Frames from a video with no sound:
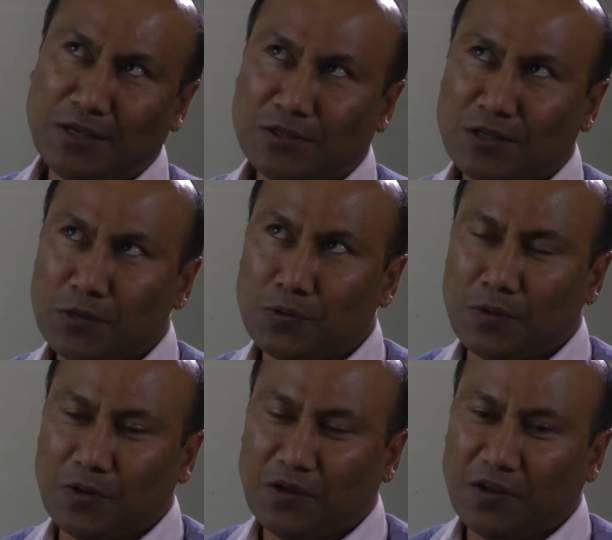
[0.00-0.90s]

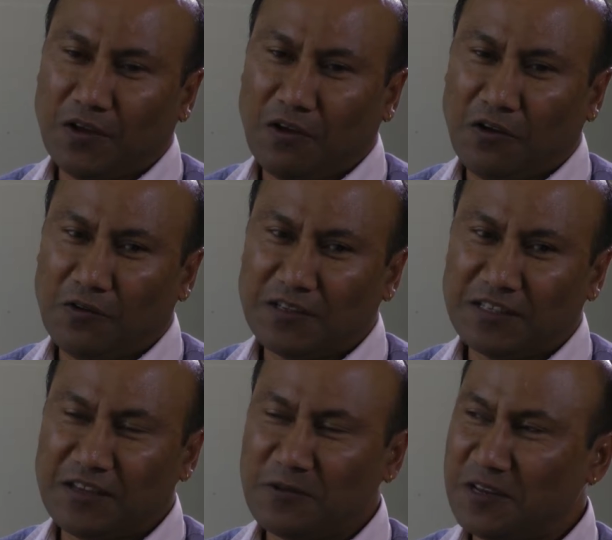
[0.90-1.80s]
So
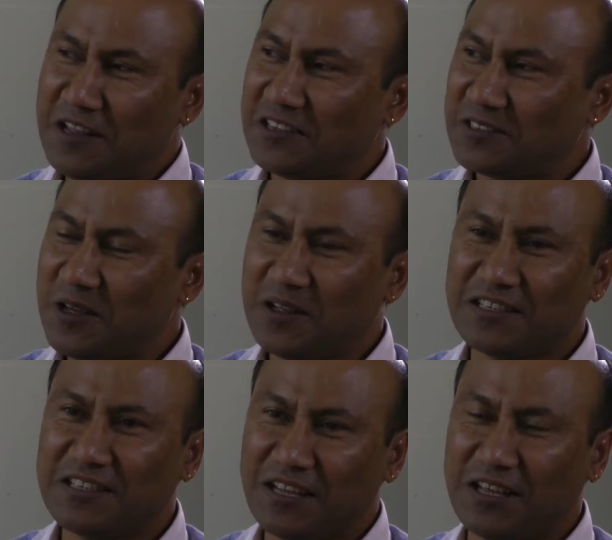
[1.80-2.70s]
obviously when I
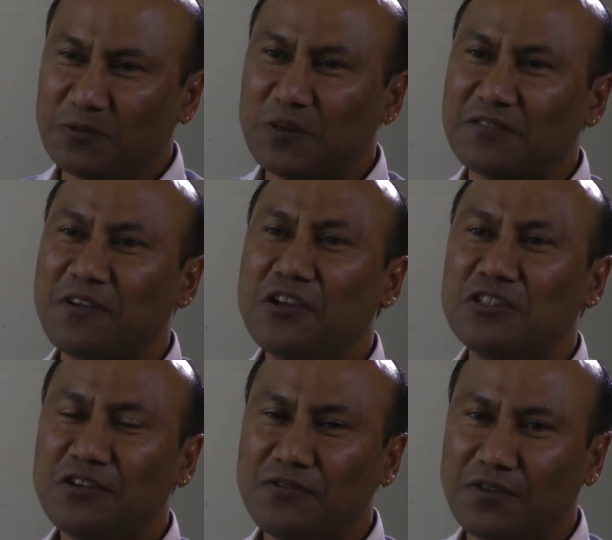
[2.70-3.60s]
started, it was very
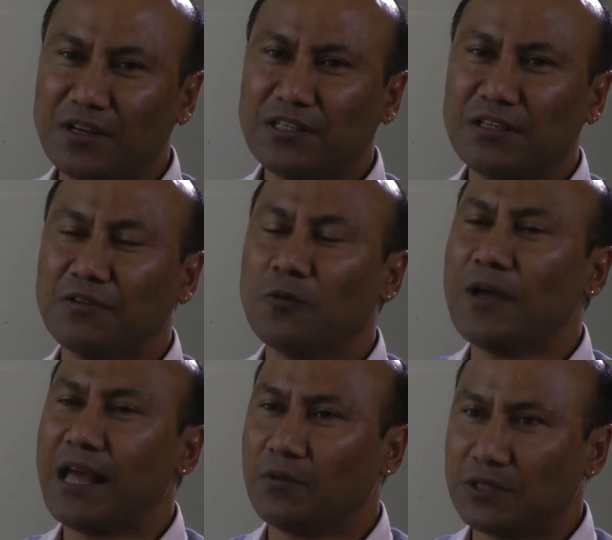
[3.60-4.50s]
different, you know, the
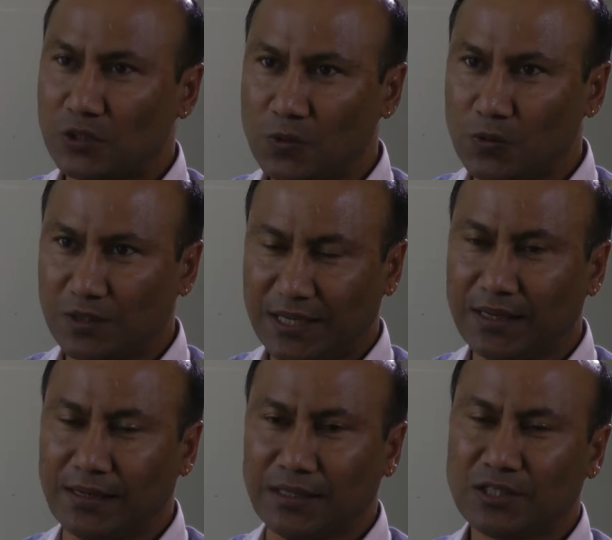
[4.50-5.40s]
way I was taught
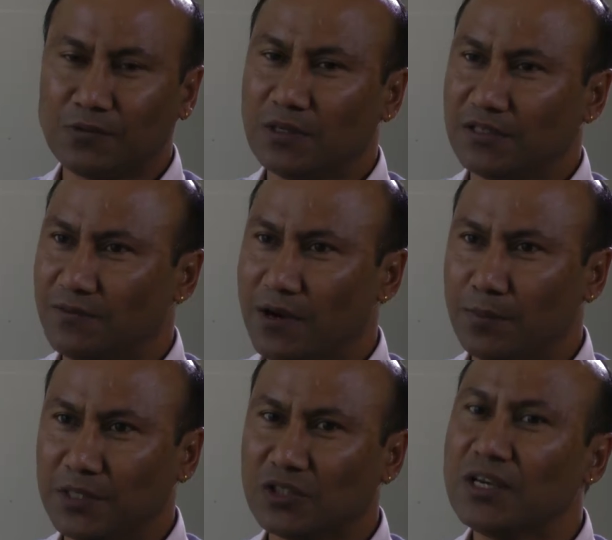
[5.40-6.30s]
English. It was very
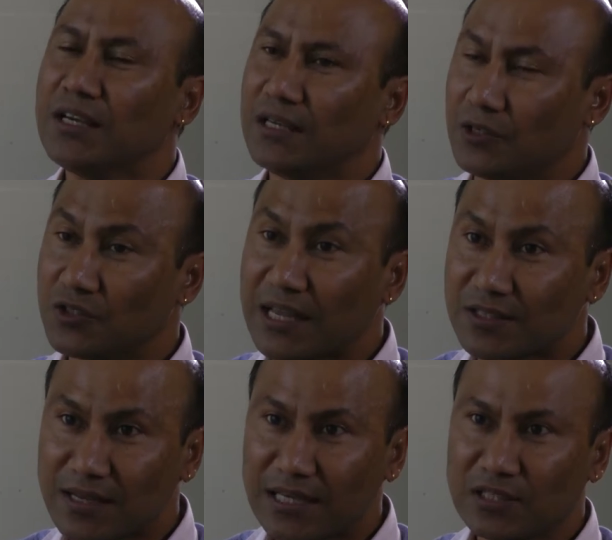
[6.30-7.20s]
much, you know,
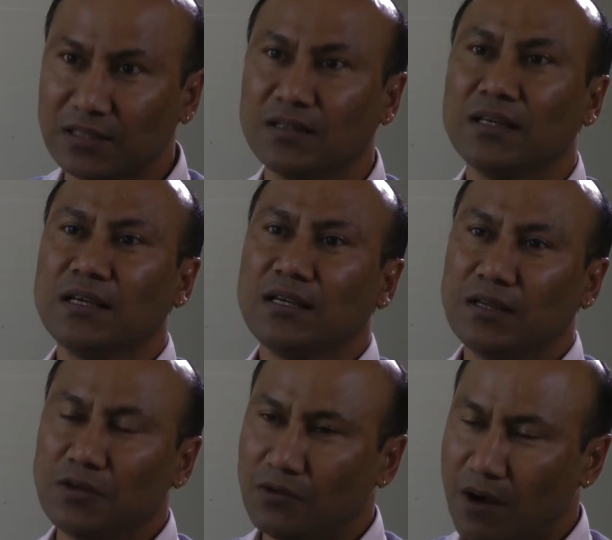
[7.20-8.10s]
translation,
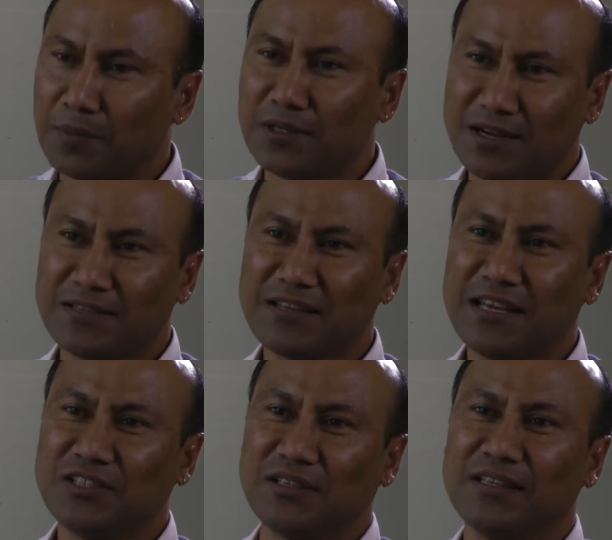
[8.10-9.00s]
you know, grammar
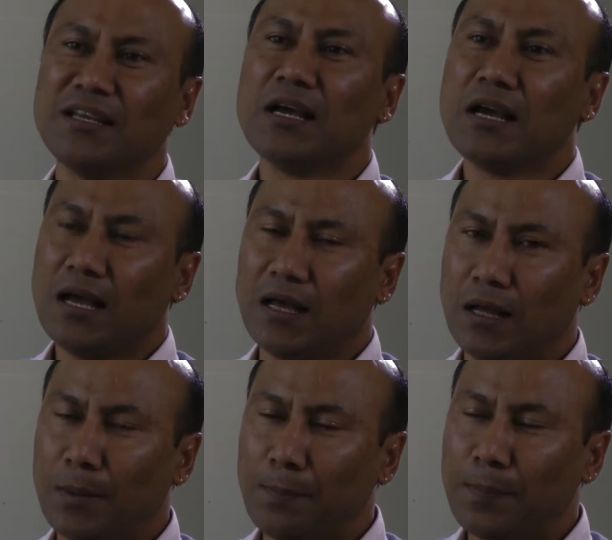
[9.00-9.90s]
translation.
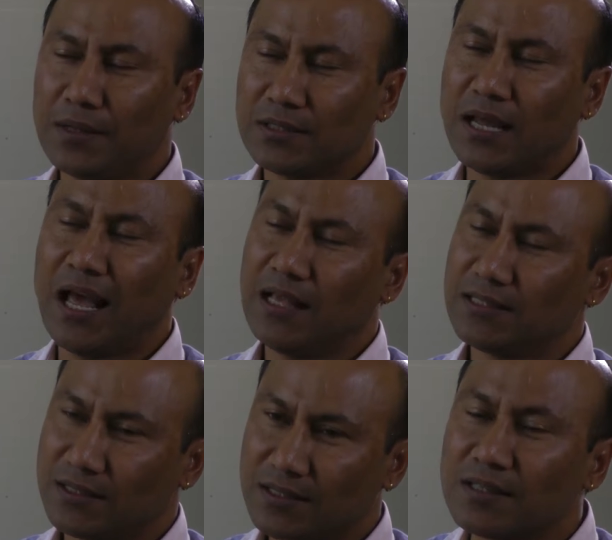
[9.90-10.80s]
But
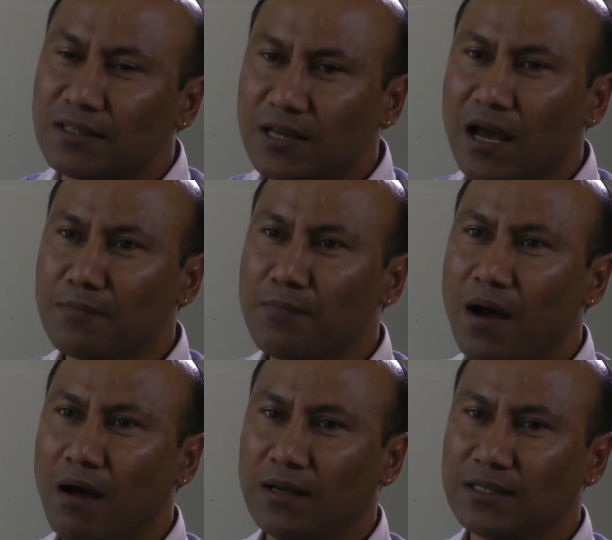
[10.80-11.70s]
as the time
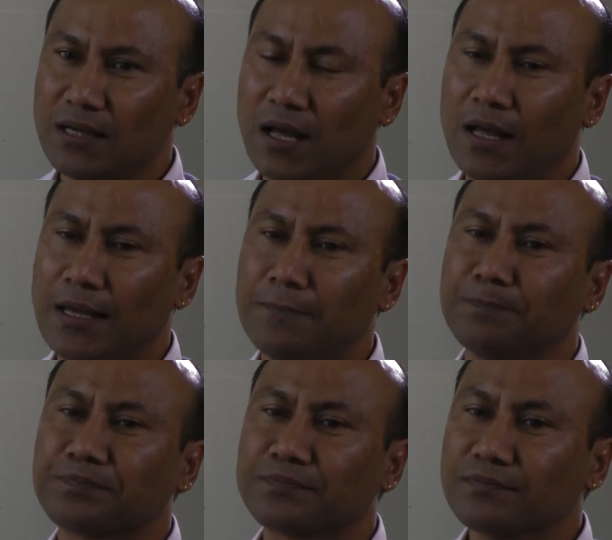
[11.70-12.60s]
passed, I
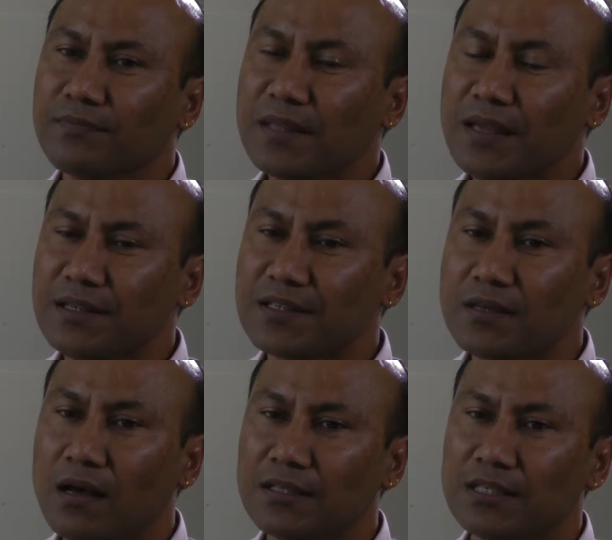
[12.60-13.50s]

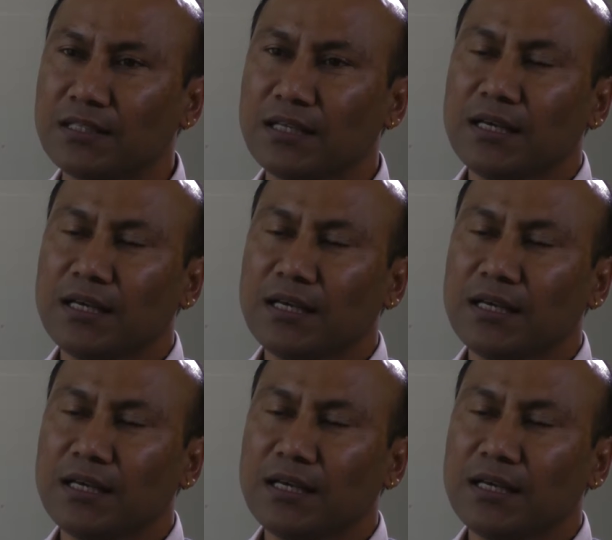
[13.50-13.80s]
started